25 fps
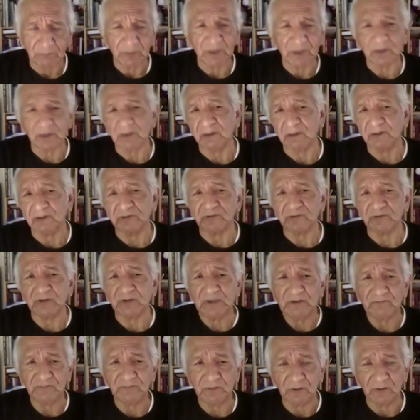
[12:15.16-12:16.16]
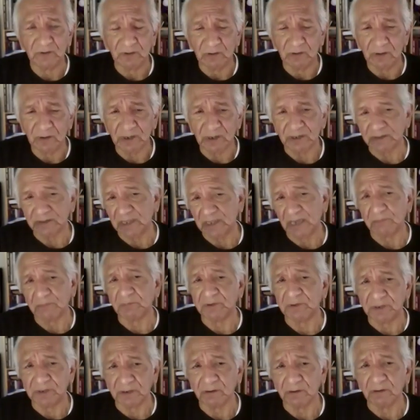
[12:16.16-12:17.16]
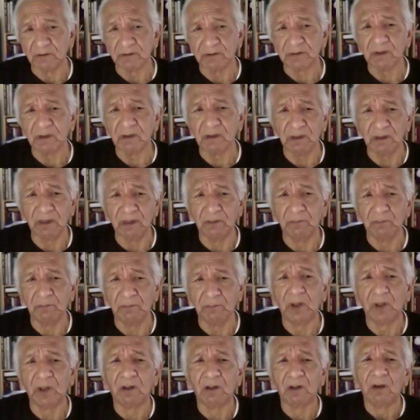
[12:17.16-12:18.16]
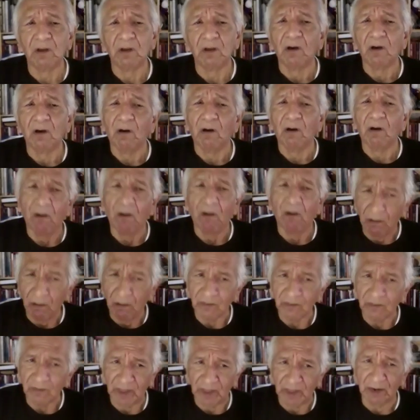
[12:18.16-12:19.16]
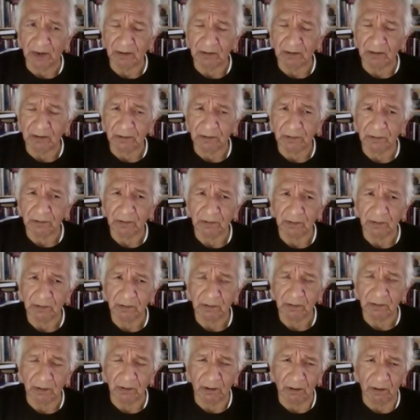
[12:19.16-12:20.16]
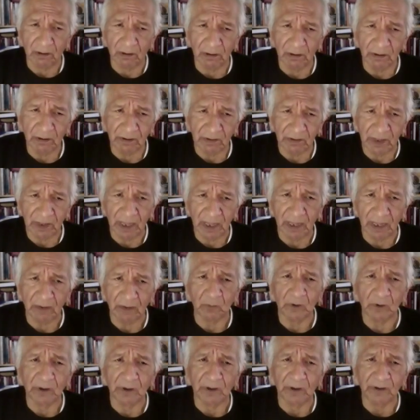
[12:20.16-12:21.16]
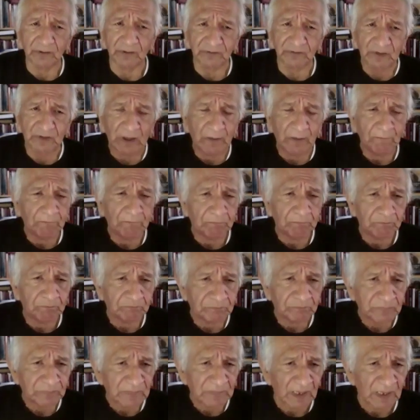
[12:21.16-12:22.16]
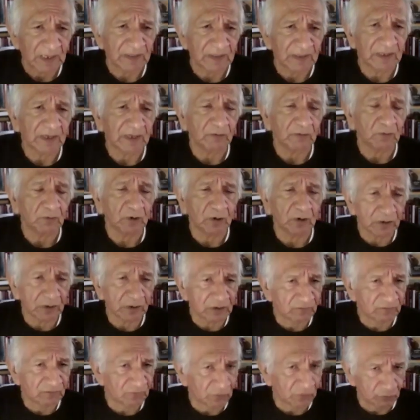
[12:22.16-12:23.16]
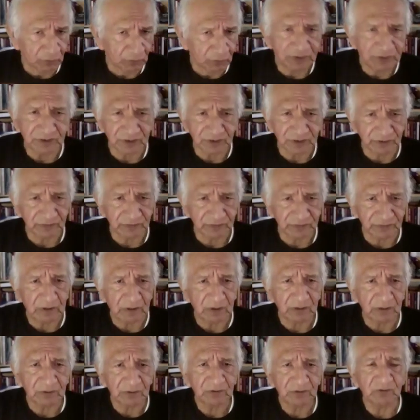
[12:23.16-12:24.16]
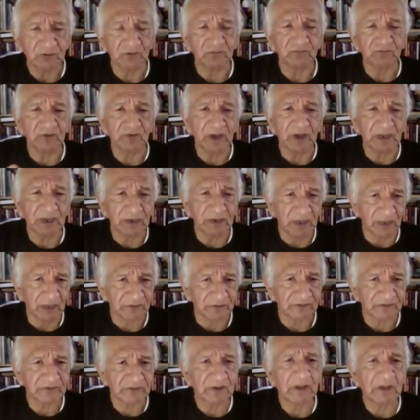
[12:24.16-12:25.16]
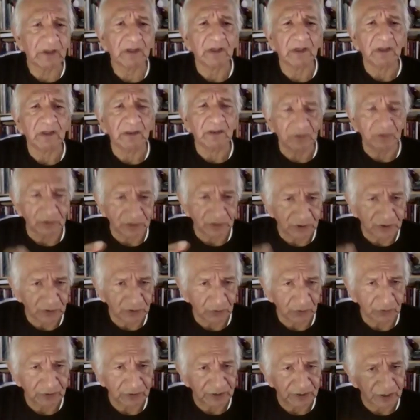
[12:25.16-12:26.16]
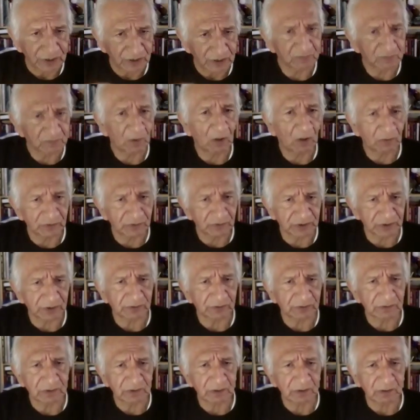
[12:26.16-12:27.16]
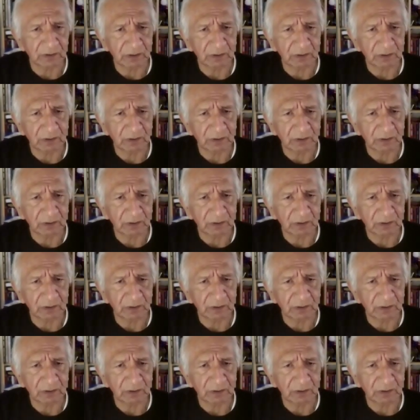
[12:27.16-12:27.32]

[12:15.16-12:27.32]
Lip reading: because if you look at that particular time, all of that, all of that was they were looking for riches to finance the Jewish expulsion.